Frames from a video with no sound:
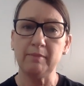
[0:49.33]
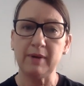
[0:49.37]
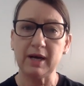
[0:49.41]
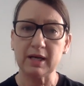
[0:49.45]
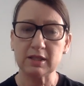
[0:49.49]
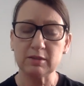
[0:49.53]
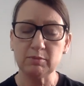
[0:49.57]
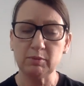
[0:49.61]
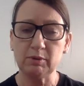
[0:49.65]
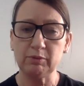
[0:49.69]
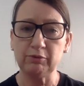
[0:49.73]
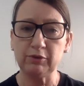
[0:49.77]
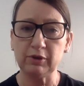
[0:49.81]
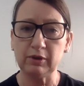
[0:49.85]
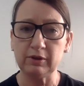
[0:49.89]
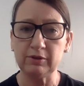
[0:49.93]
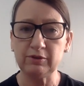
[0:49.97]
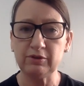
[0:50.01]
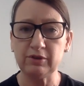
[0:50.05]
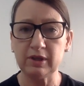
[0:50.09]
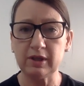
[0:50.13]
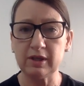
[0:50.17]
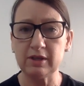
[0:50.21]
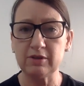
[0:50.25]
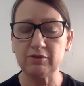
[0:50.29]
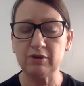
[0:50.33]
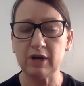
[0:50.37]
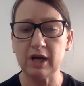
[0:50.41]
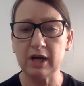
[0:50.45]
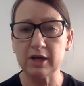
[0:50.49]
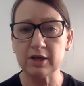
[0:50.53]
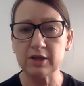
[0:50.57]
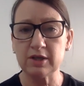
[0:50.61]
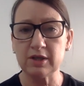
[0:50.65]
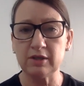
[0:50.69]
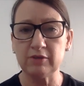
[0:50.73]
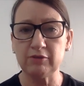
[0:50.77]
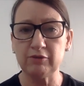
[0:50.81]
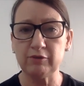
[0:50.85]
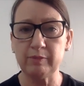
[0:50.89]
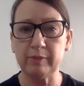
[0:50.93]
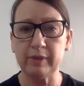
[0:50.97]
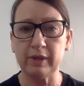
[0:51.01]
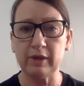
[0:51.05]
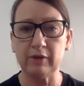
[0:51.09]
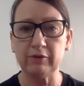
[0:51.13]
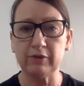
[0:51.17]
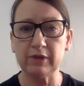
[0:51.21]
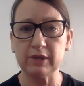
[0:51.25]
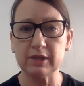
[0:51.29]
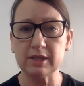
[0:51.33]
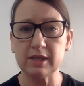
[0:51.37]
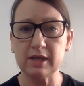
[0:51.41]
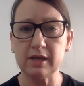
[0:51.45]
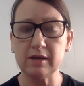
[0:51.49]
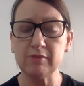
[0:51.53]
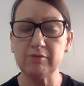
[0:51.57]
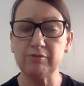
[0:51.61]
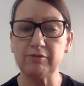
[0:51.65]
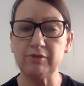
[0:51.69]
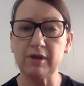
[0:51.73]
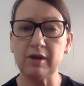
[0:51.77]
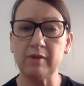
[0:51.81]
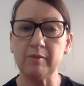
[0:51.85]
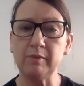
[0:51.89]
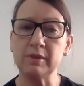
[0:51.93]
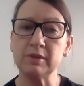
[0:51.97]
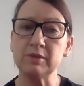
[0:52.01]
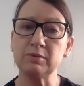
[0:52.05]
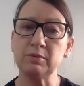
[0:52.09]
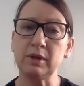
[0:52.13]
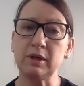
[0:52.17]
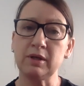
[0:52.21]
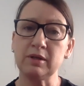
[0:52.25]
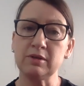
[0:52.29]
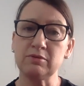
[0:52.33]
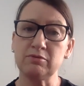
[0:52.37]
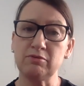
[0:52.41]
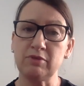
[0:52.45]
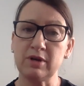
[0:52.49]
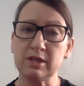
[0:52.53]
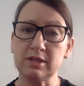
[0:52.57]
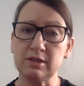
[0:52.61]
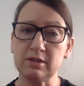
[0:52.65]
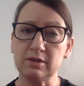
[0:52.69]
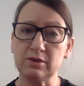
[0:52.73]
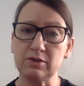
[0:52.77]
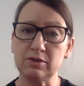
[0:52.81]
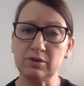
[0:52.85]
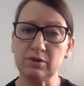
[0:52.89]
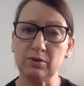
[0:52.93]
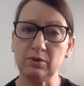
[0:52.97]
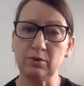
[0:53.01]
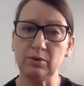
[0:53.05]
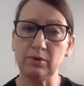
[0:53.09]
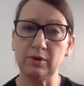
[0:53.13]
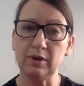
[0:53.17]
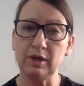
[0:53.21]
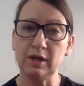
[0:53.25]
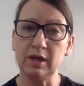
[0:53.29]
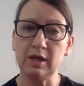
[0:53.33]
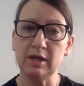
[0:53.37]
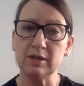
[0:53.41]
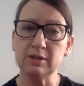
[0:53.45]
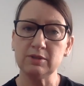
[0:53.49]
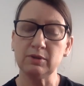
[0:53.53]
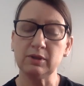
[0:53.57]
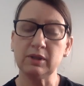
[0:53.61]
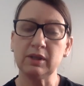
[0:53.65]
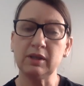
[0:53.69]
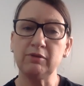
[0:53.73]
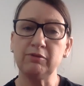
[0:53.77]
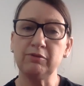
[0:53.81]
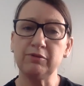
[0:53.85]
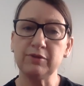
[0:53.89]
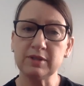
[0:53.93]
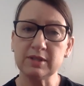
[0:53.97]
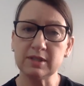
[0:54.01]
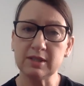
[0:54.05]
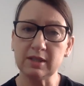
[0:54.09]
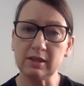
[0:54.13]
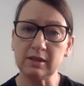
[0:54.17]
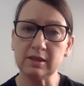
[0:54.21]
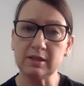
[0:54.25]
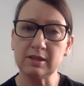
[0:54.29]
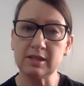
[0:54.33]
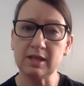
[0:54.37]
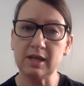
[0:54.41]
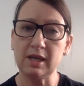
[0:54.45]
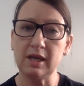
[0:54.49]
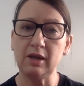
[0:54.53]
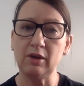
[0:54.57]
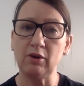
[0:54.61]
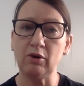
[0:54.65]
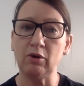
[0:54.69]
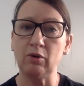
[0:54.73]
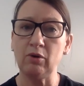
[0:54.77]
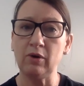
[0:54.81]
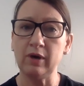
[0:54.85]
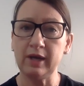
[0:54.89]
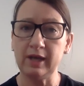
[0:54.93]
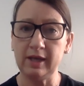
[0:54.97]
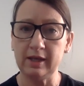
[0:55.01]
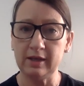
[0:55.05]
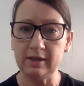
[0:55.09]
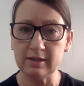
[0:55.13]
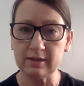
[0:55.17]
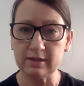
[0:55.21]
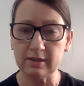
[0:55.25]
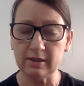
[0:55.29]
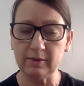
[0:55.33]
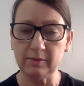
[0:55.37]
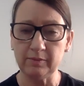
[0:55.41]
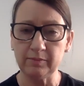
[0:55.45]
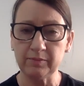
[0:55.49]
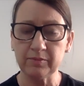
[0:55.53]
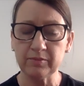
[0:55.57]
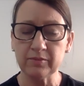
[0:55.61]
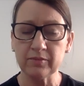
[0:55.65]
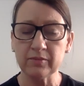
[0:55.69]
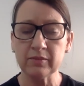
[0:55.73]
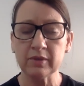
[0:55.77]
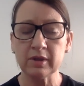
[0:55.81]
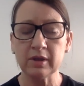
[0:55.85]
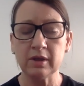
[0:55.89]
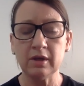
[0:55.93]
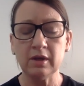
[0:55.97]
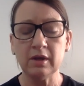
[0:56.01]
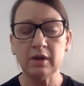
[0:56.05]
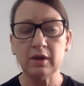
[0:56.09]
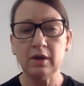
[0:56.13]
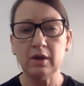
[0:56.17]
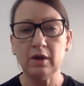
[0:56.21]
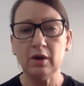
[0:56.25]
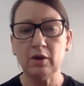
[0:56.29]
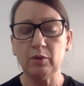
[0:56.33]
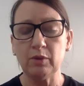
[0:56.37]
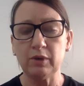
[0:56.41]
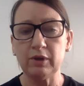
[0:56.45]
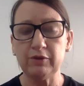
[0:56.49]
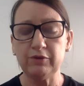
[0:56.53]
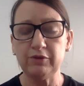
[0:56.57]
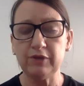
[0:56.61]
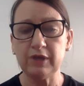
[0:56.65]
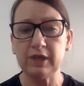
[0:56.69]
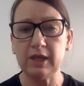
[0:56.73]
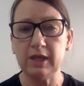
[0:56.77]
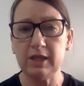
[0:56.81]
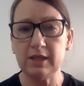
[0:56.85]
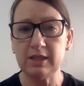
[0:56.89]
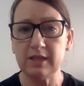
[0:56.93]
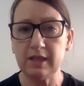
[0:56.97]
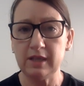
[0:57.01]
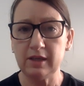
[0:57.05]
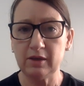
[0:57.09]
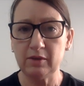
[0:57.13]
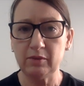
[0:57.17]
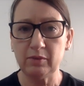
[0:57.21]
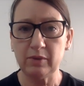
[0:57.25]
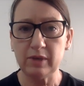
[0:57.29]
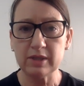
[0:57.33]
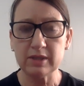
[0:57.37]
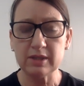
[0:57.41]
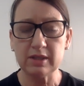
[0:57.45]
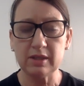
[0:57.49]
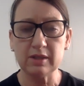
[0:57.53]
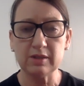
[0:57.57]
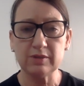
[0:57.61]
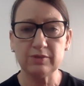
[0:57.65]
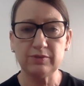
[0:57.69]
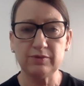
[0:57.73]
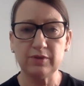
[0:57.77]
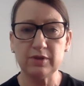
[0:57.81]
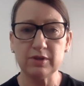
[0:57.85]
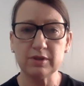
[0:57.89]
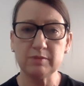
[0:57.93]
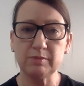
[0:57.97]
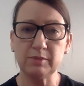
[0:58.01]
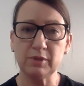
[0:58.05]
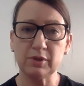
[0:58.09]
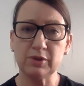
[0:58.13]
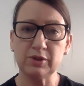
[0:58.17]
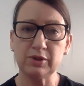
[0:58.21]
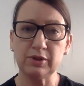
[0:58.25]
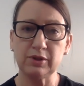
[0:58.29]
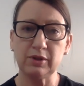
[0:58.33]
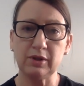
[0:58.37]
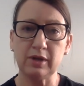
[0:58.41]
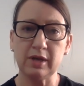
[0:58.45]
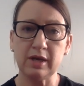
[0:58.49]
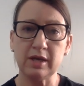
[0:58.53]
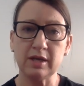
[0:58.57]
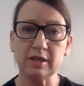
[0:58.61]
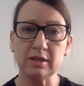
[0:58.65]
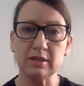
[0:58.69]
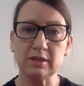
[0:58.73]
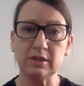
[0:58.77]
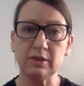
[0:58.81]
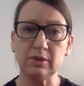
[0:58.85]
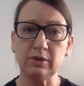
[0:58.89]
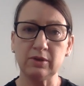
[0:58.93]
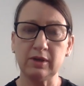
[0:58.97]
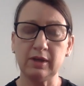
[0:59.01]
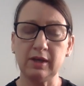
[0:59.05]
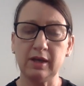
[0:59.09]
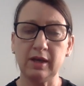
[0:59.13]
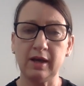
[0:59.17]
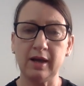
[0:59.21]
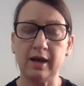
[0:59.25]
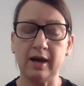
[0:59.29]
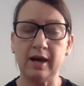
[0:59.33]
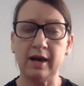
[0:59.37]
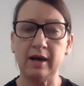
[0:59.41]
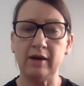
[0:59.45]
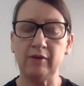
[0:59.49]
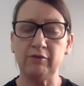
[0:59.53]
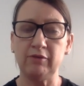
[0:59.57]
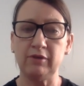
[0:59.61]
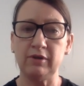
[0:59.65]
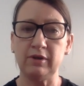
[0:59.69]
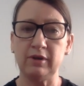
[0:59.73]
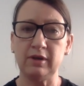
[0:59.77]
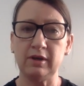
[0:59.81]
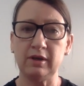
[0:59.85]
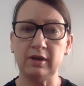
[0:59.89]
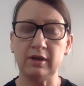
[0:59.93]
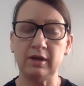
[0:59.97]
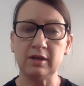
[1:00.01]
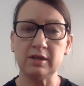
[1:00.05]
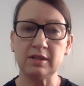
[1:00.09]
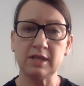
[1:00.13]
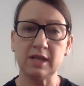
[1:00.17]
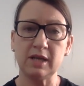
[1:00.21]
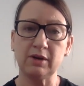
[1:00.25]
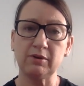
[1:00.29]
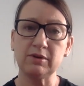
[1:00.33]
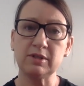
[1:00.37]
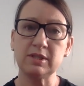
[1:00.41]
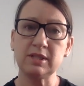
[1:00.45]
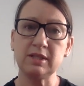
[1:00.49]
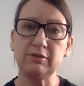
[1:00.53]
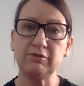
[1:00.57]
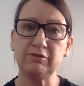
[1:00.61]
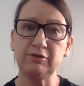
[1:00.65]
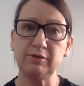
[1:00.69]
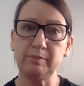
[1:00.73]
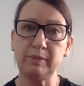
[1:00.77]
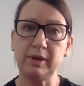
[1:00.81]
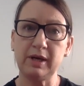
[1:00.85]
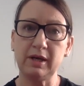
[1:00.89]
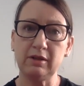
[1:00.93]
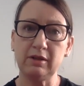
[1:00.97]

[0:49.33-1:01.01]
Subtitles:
maximum voluntary contraction of the pelvic diaphragm as well as rest and tone. So it can facilitate or hinder. One of the key takeaways in this first module is looking at the integrity of the